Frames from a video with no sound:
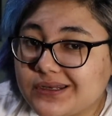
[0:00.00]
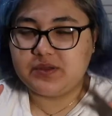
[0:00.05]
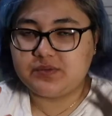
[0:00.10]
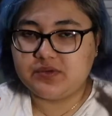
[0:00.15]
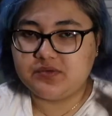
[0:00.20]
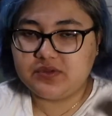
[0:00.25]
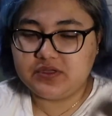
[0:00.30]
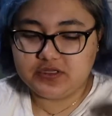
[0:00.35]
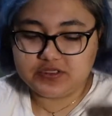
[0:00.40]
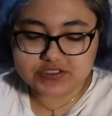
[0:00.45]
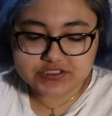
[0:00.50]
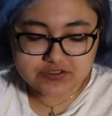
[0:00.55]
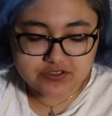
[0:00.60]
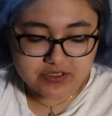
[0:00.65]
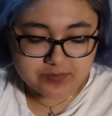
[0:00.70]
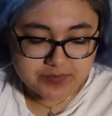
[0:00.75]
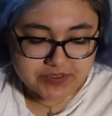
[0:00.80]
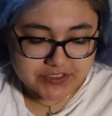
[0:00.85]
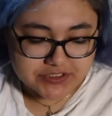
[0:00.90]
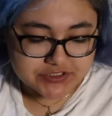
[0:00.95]
I'm gonna be
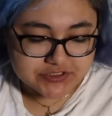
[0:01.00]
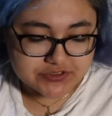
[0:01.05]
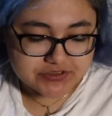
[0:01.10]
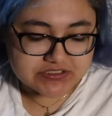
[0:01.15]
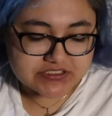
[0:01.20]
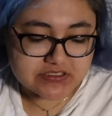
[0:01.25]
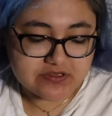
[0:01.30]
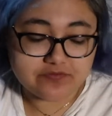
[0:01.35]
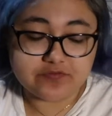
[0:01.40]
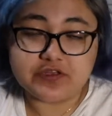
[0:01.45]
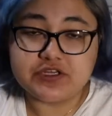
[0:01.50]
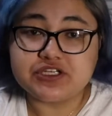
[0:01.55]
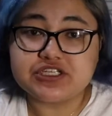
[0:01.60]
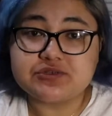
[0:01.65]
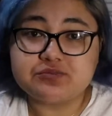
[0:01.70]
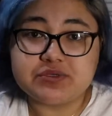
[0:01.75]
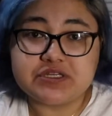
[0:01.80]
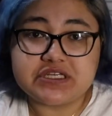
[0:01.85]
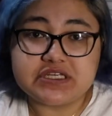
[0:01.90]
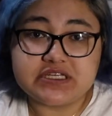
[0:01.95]
inserting pictures of
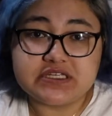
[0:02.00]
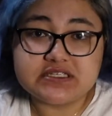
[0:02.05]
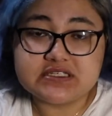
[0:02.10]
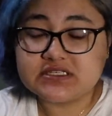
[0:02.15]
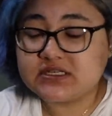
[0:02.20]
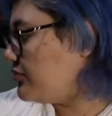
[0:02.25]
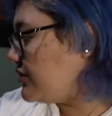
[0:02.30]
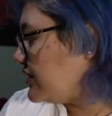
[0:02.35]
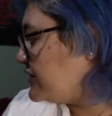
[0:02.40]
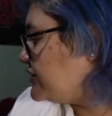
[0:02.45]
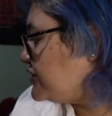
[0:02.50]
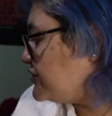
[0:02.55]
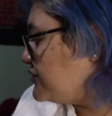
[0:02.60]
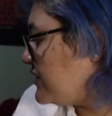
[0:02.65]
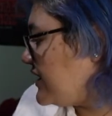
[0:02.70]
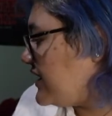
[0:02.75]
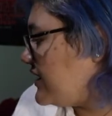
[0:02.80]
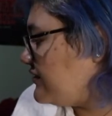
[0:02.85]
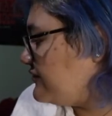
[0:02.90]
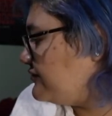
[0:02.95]
each piece, but I do
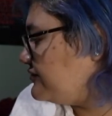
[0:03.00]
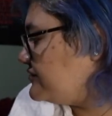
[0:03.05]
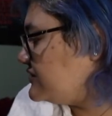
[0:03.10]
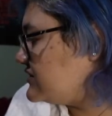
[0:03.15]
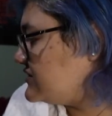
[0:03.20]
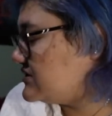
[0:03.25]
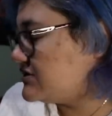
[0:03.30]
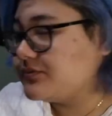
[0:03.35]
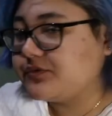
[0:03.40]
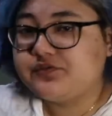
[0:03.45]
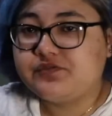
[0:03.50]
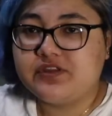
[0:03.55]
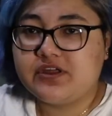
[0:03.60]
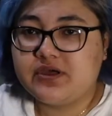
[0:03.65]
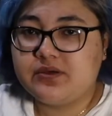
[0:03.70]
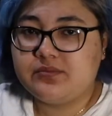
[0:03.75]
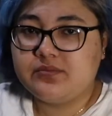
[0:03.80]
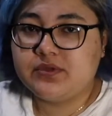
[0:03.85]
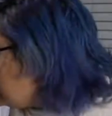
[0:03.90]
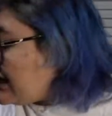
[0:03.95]
have some of
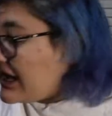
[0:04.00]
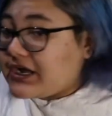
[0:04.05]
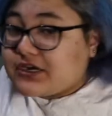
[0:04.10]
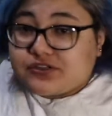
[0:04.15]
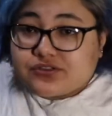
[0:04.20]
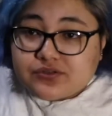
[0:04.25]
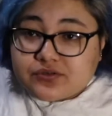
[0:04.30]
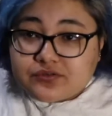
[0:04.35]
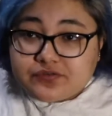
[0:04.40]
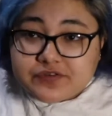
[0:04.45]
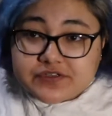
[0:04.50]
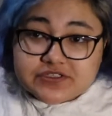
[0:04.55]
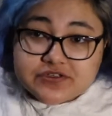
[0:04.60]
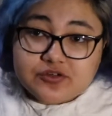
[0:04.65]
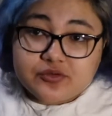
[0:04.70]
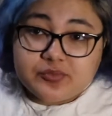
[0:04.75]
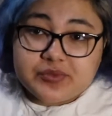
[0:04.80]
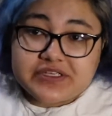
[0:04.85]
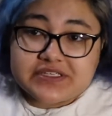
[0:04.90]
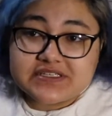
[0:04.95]
them, the actual
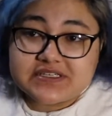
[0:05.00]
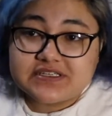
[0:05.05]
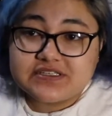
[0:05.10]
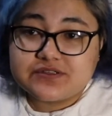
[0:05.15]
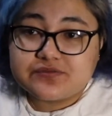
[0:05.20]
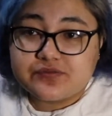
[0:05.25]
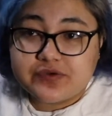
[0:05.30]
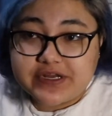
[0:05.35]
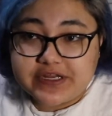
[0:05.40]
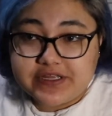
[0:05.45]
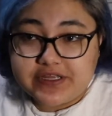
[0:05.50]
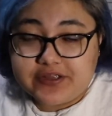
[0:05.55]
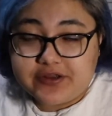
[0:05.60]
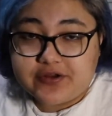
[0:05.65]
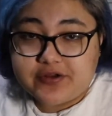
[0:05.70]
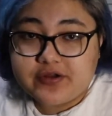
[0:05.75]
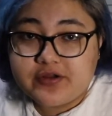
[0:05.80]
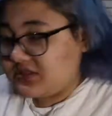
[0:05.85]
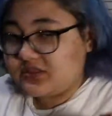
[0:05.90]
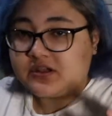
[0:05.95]
physical pieces right
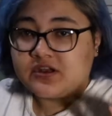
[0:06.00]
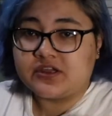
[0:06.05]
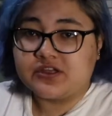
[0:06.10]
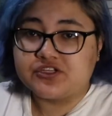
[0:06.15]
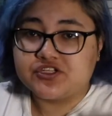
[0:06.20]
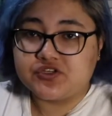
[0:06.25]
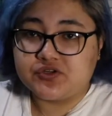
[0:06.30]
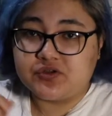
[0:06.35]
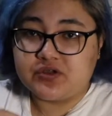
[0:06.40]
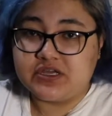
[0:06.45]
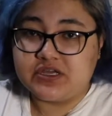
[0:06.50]
here that I can show you